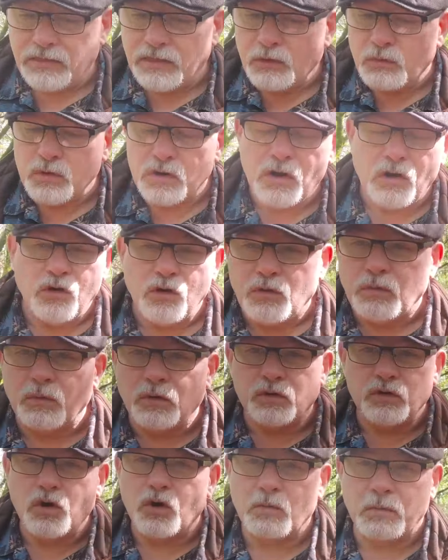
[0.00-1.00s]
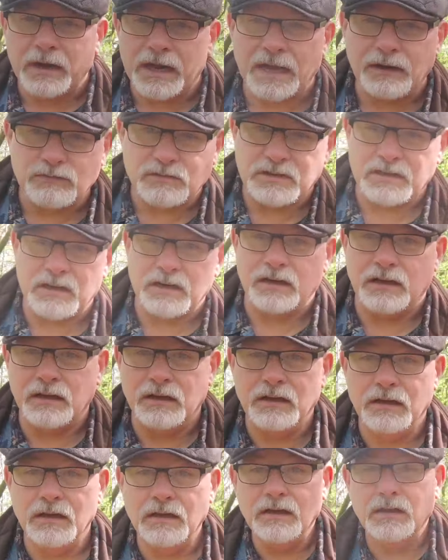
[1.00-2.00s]
there were nobody else there.
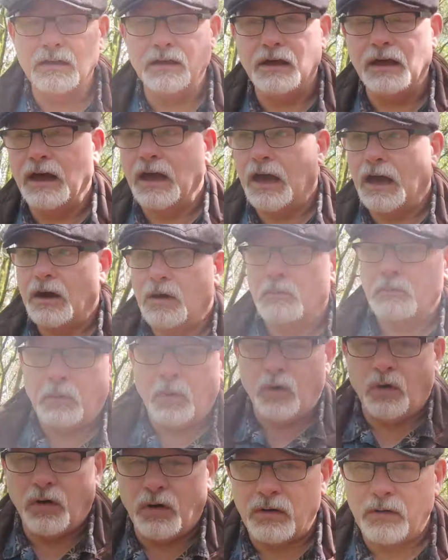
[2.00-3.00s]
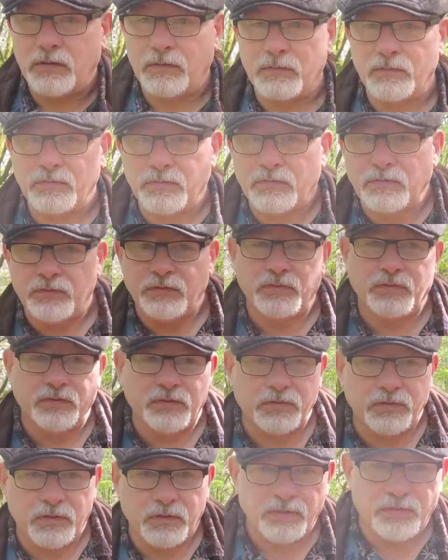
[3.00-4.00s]
But
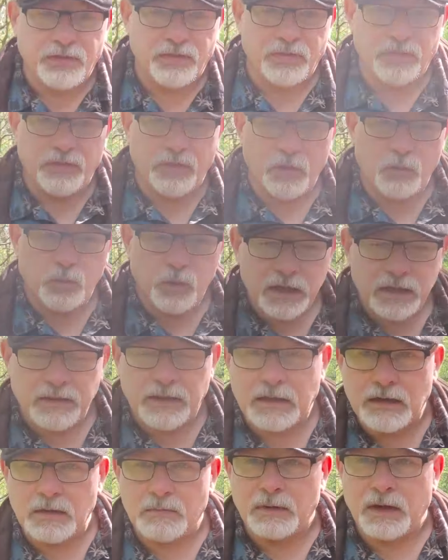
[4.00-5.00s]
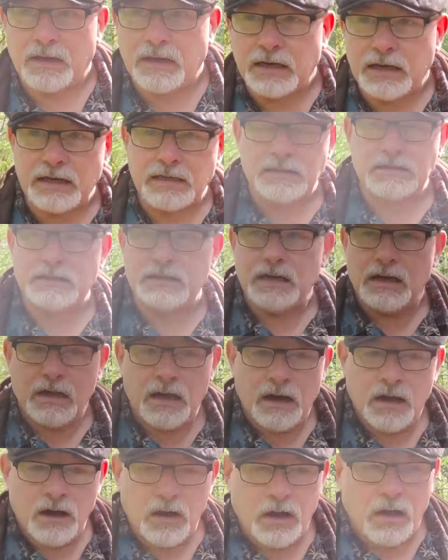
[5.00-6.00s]
the weird thing about it is,
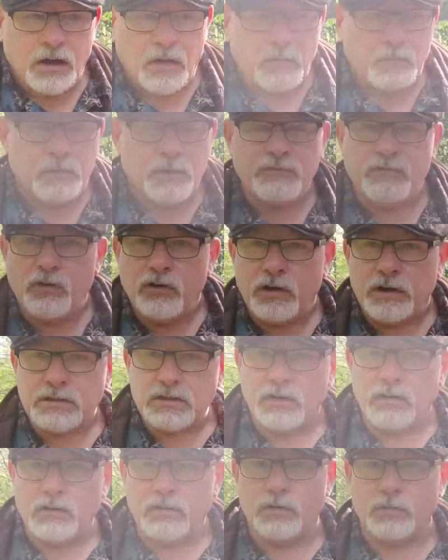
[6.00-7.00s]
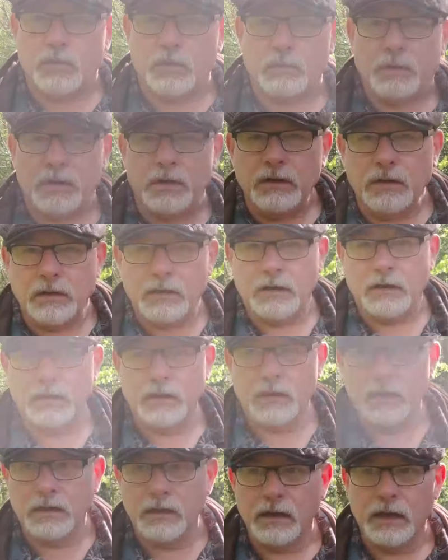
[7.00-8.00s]
before I saw the woman,
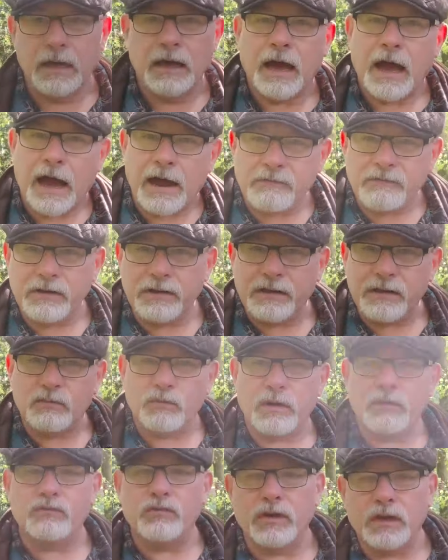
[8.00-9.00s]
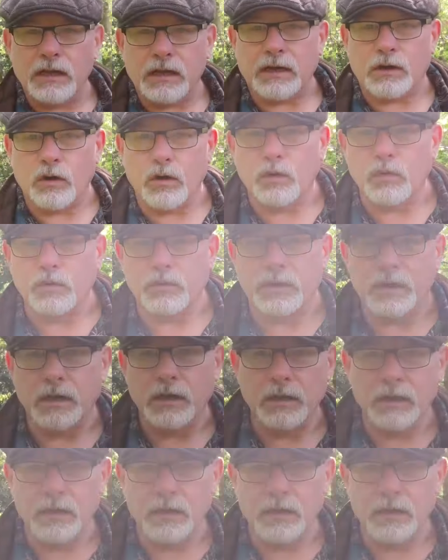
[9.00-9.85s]
everything went really cold.